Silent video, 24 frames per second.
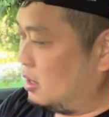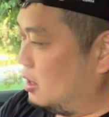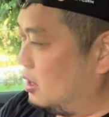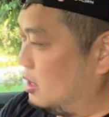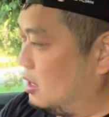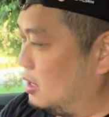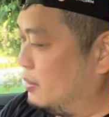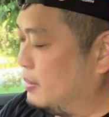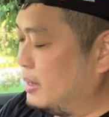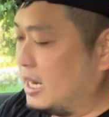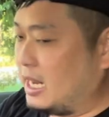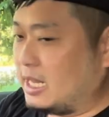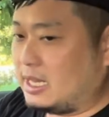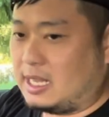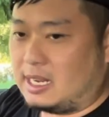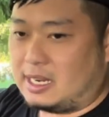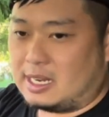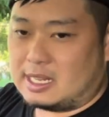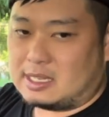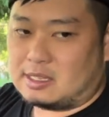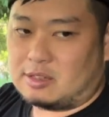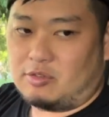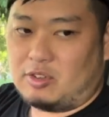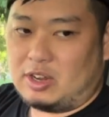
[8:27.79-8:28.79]
and I think
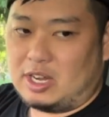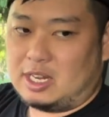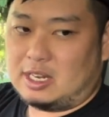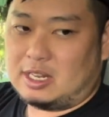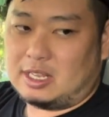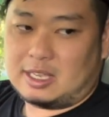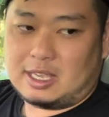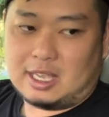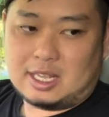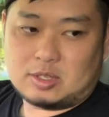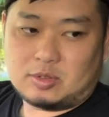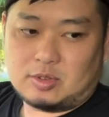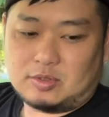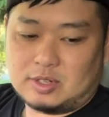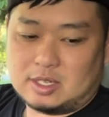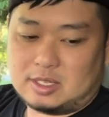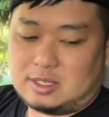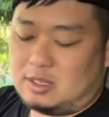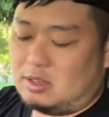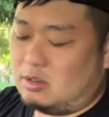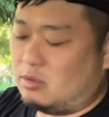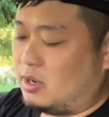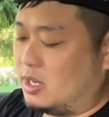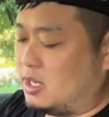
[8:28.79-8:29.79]
that's really the case with the
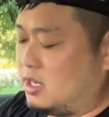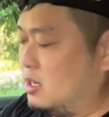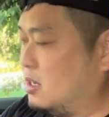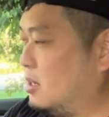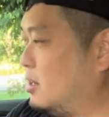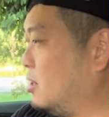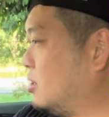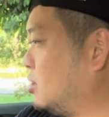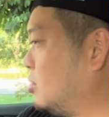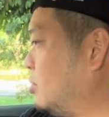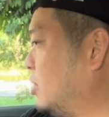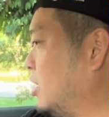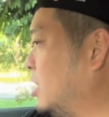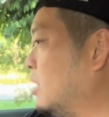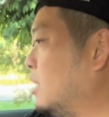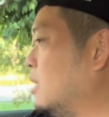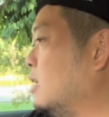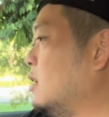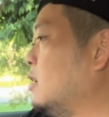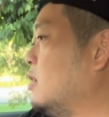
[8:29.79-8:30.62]
Tiguan here as well.